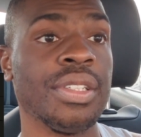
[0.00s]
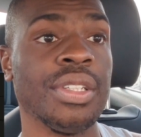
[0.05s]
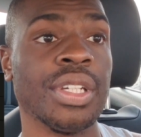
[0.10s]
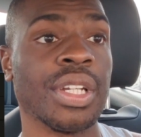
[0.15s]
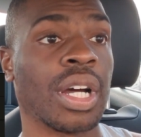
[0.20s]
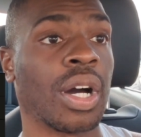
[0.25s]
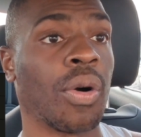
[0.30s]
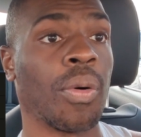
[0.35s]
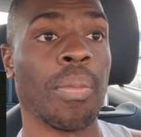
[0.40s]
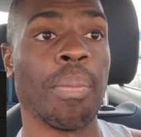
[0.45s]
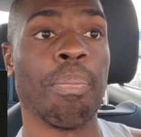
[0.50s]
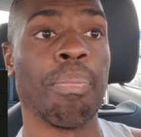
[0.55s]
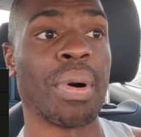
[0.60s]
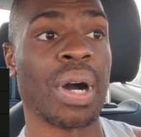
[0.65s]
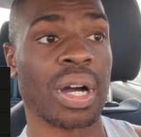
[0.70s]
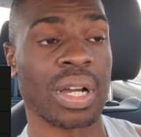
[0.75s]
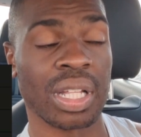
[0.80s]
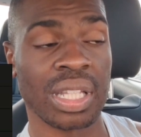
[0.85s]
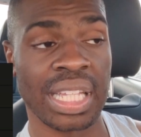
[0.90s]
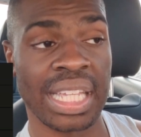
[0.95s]
you know,
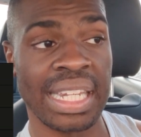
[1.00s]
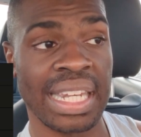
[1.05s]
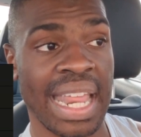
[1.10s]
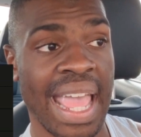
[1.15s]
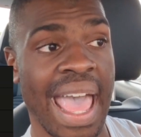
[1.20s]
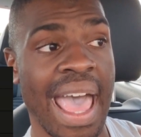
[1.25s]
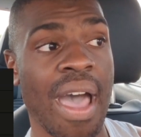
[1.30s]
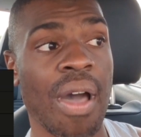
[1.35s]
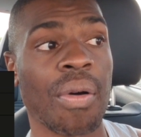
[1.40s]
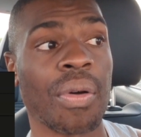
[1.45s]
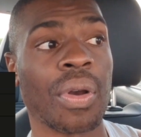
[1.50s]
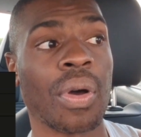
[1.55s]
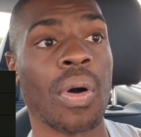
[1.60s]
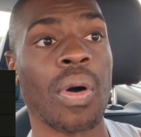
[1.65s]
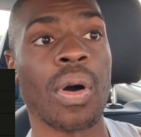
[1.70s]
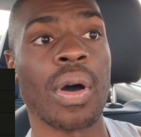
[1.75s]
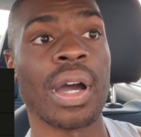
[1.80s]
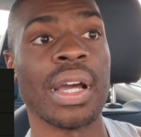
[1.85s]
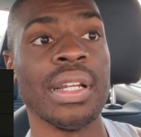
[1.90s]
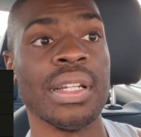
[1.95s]
buckling down
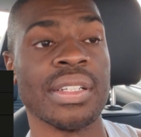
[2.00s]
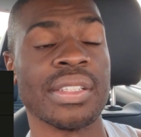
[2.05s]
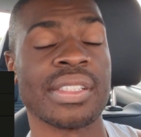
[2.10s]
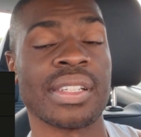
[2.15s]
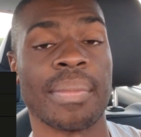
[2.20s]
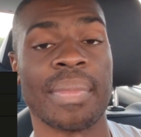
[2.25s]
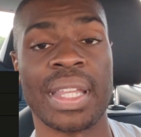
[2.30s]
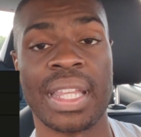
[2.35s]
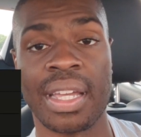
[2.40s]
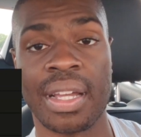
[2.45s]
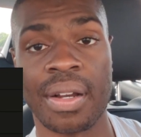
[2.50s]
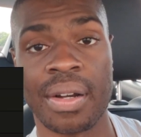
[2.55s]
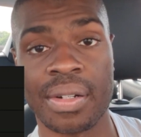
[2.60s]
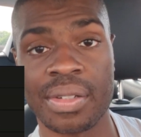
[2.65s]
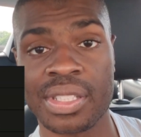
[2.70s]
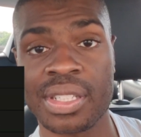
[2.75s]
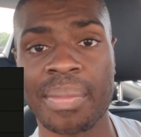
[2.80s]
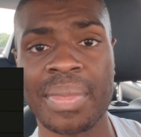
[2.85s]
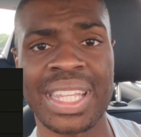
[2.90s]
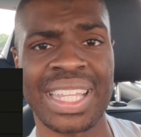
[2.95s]
on some of
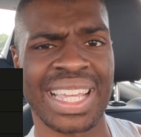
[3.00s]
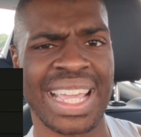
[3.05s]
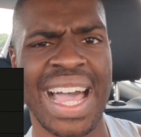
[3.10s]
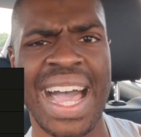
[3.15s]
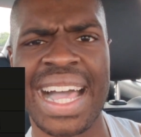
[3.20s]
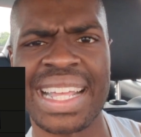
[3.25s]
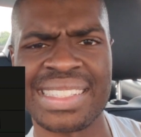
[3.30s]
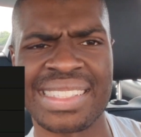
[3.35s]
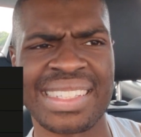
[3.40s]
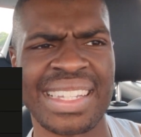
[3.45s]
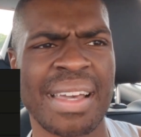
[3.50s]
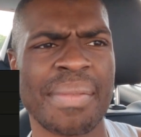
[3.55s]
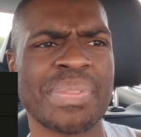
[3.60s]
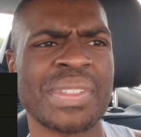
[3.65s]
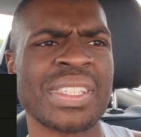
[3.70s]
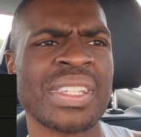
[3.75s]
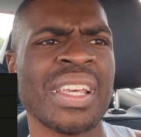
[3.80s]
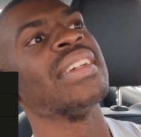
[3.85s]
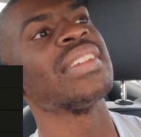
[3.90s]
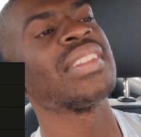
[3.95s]
the
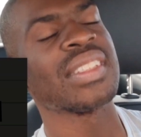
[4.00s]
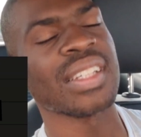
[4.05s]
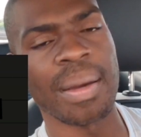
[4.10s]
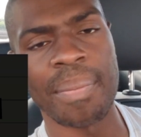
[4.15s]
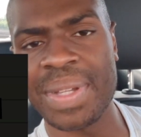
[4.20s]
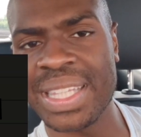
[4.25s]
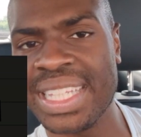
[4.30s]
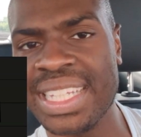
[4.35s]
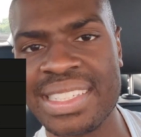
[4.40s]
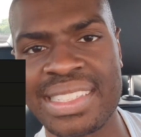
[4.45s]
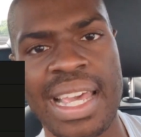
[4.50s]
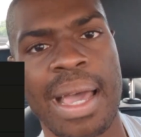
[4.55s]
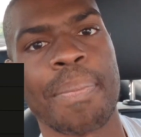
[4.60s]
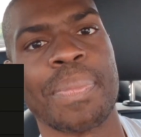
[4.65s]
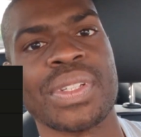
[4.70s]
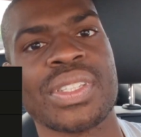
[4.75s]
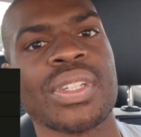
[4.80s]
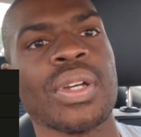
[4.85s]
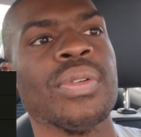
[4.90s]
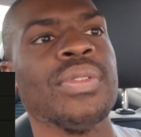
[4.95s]
concepts. Some of these
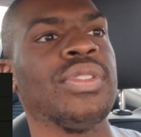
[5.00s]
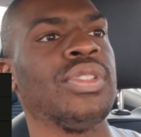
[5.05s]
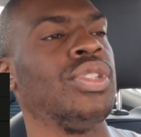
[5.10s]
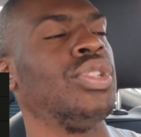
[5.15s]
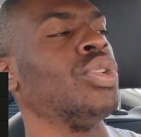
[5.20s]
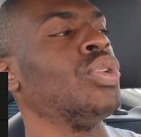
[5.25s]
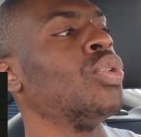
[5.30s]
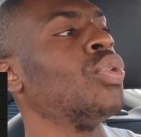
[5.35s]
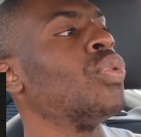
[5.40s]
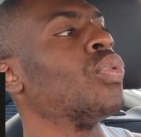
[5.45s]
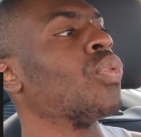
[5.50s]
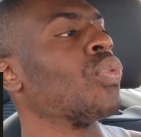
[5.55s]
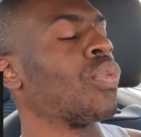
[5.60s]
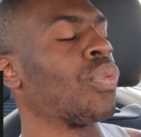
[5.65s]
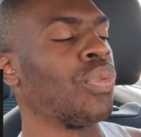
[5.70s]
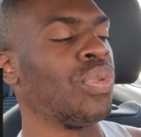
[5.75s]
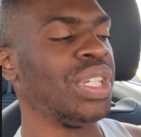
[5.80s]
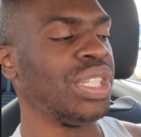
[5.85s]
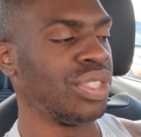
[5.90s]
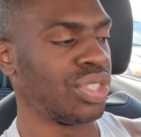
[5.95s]
episodes do
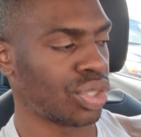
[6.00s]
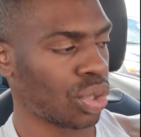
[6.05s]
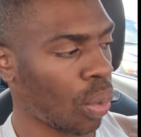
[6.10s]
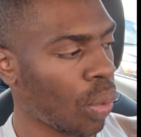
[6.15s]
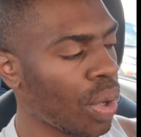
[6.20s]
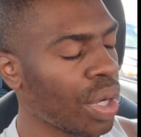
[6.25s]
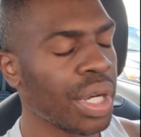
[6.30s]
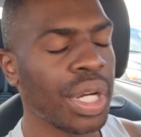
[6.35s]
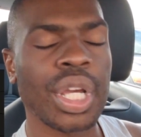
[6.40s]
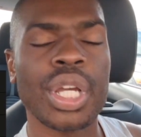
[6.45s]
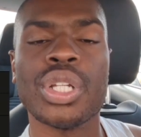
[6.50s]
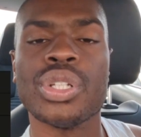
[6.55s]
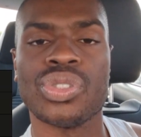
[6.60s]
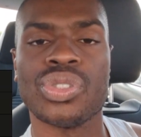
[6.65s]
resort